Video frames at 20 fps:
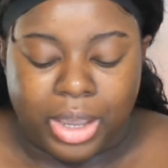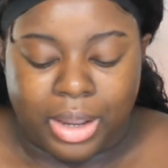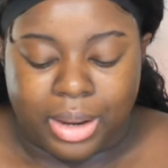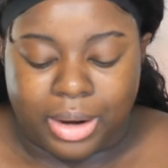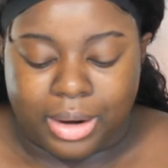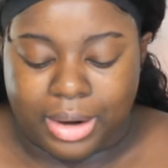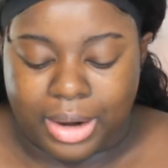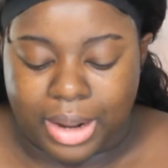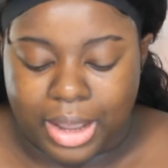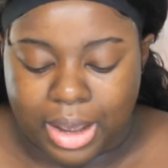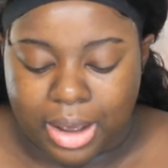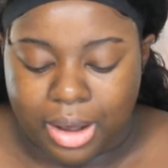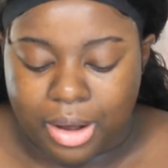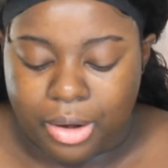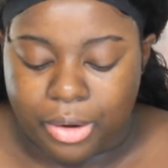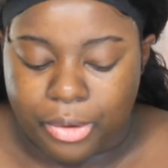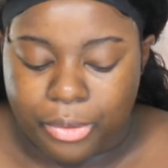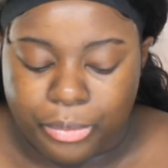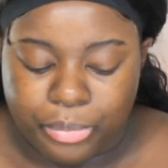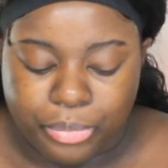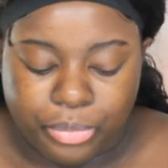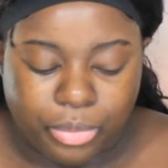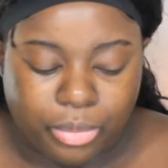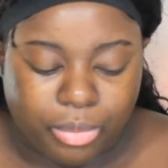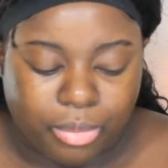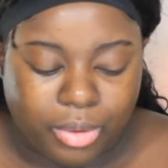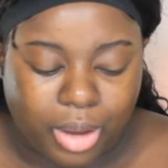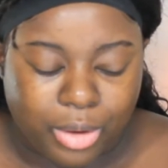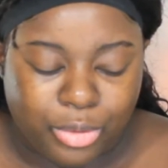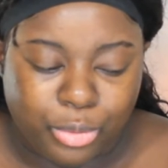Now,
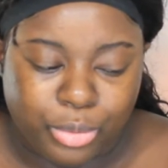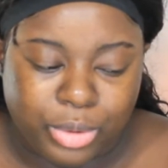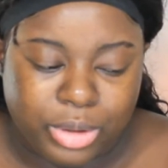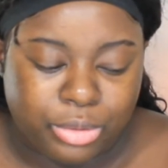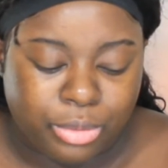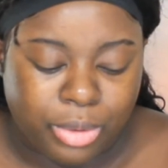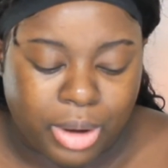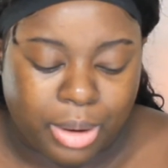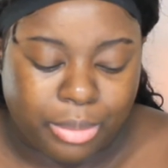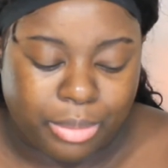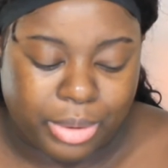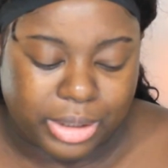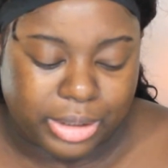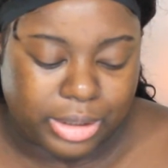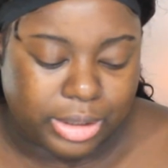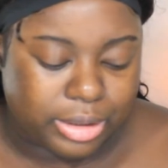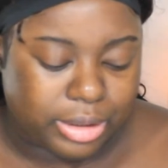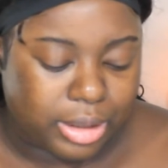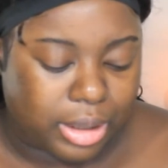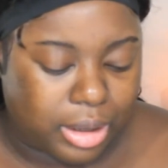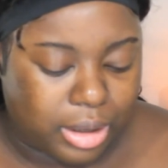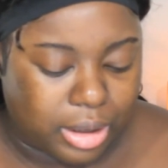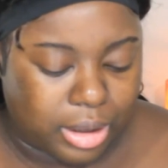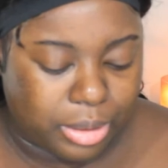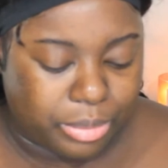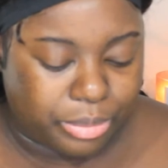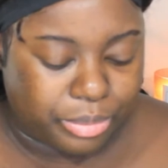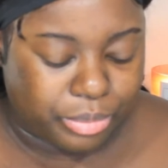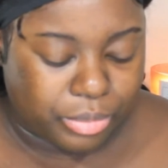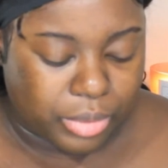the reason why I'm bringing this
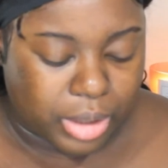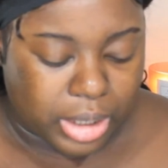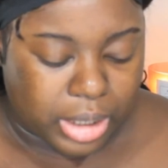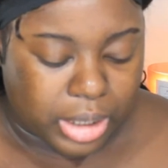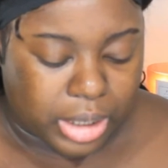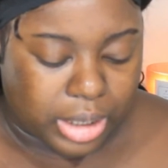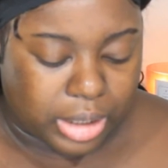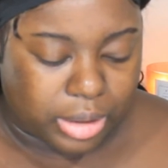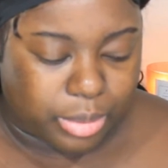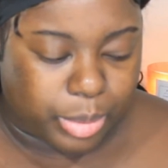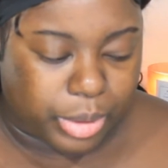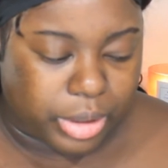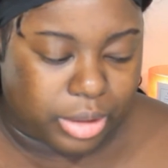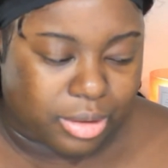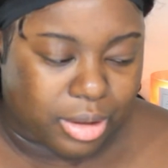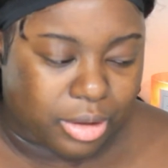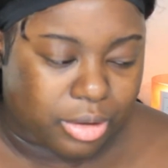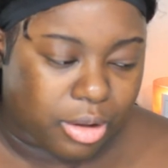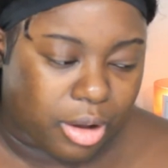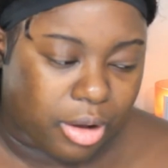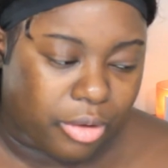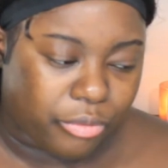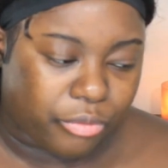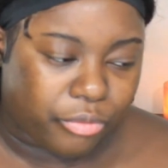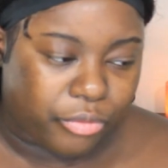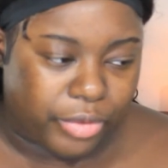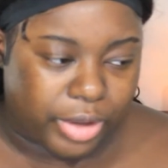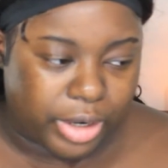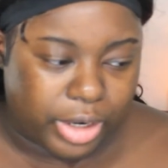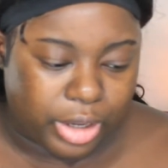up is because I saw a
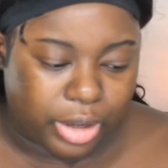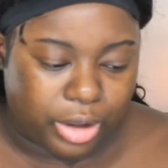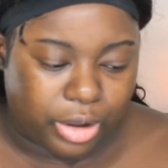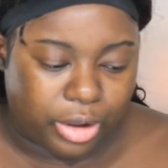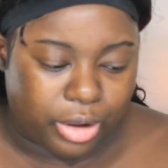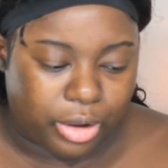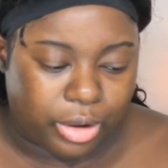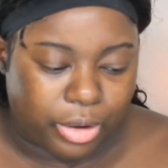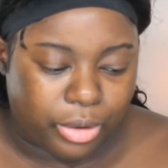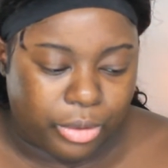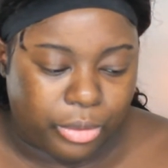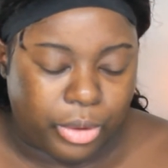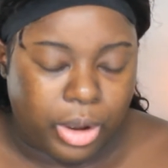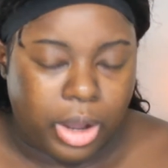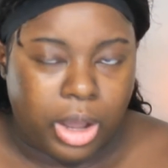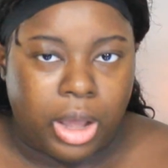video.